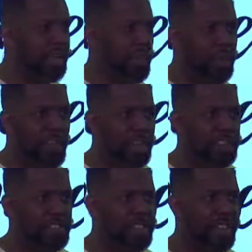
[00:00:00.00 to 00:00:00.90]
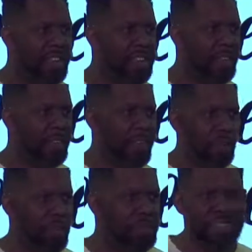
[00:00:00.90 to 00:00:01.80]
from what I understand, there
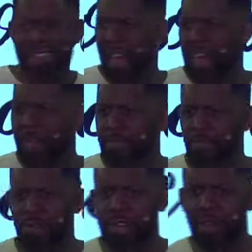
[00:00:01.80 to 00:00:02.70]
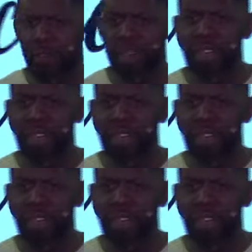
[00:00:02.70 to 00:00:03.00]
would be times where he would be